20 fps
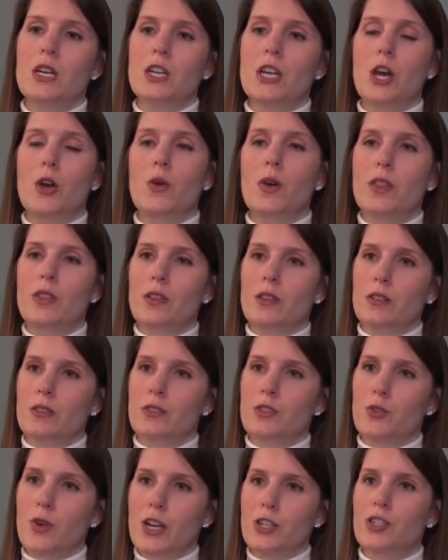go in
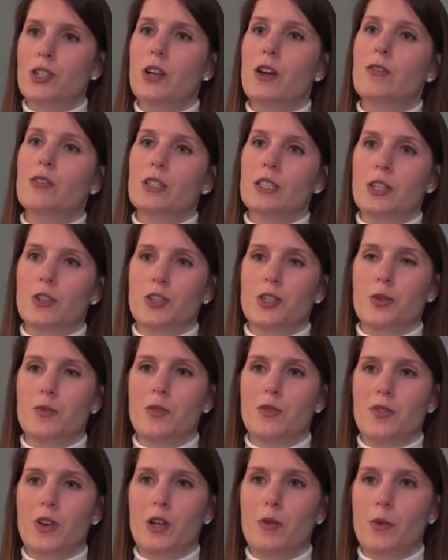the direction of a leadership
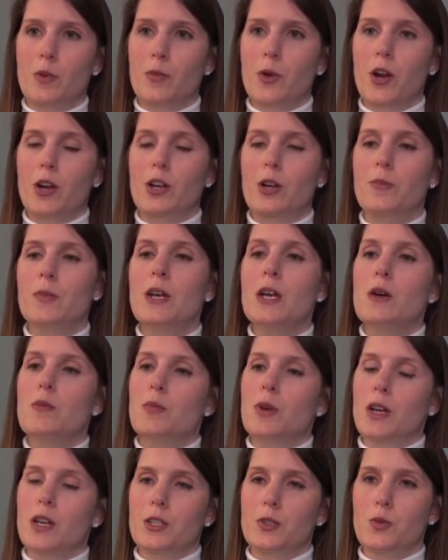development program,
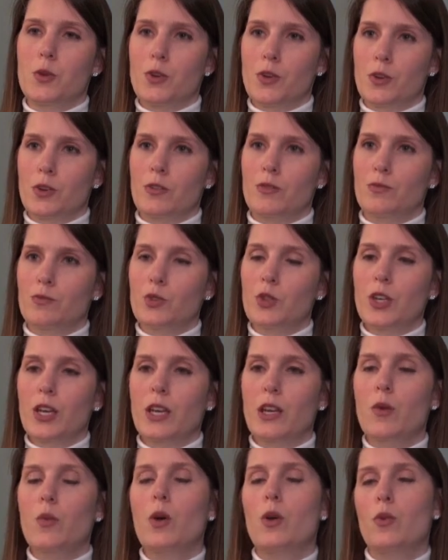because we were
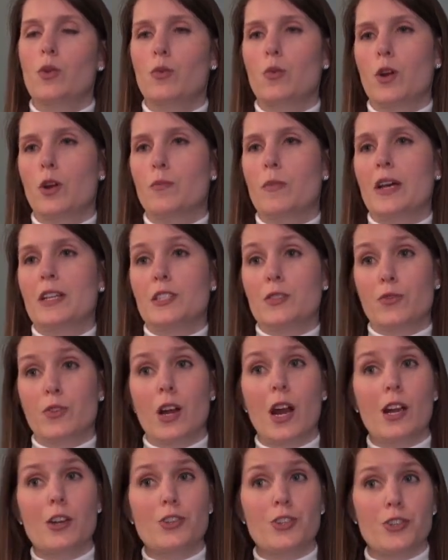looking at what would work best
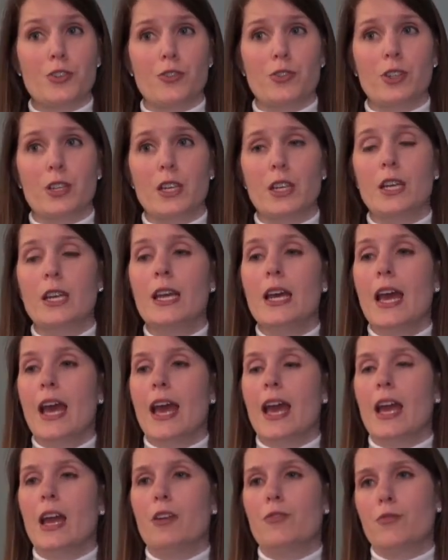for our junior league
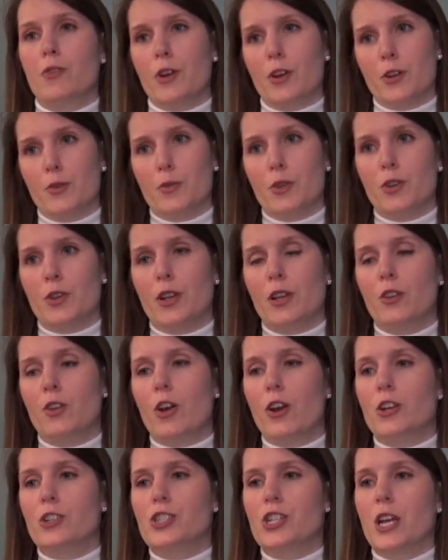and for our community at
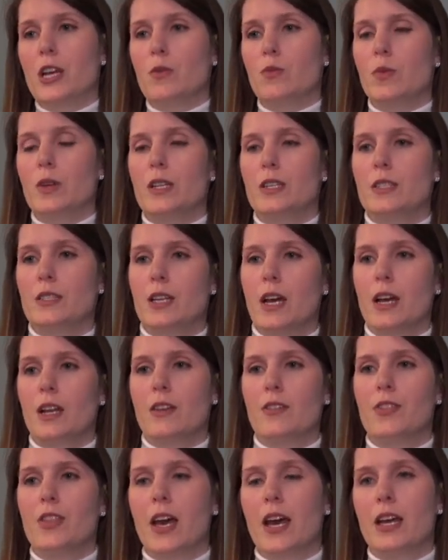large. And we
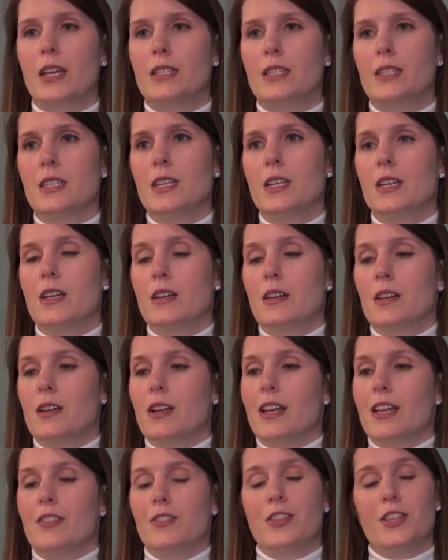decided that
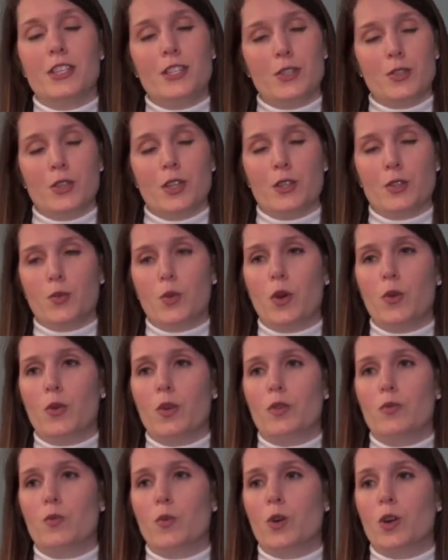this is what
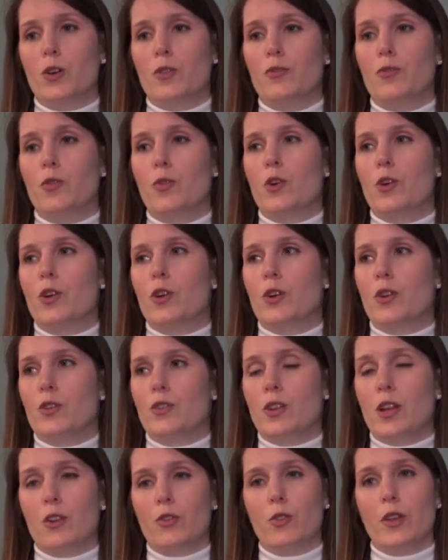would work for
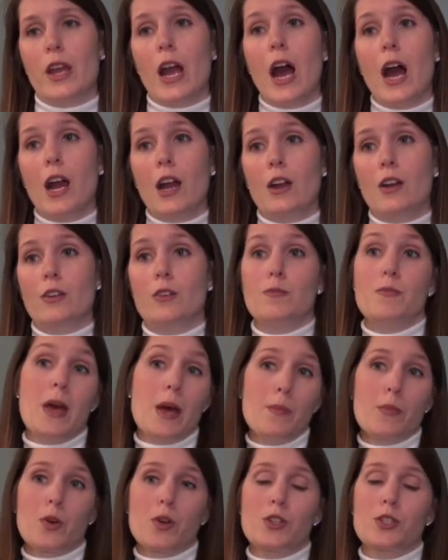not only our
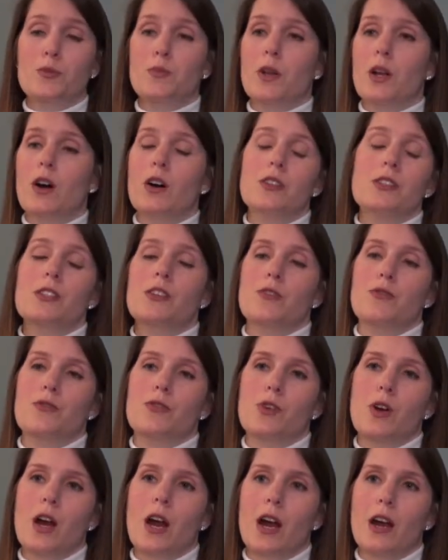members, but also
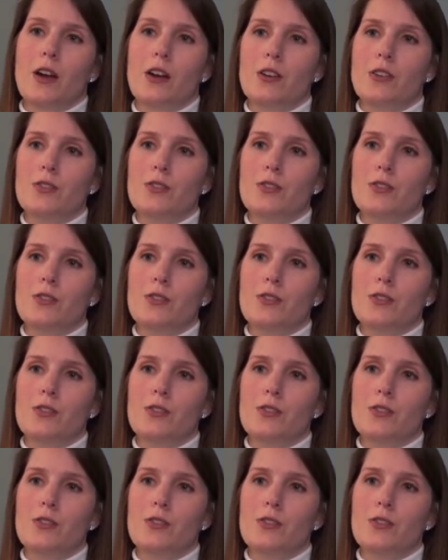for our